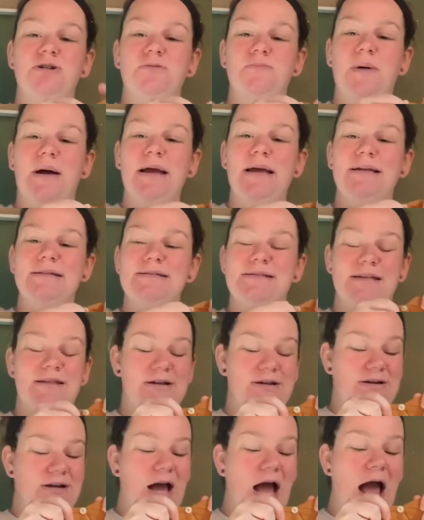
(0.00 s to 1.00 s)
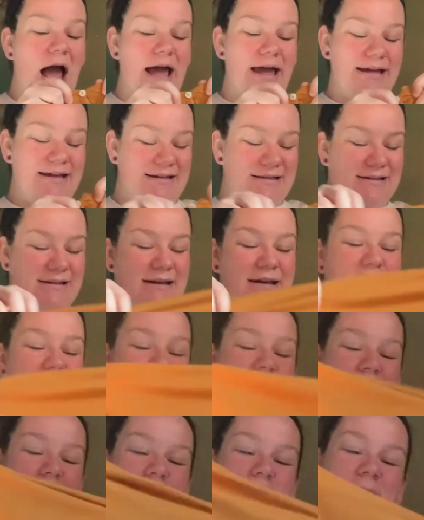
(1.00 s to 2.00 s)
buttons and they're not.
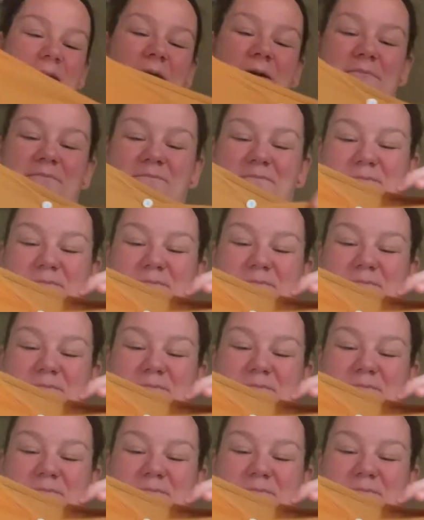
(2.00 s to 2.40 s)
Oh well.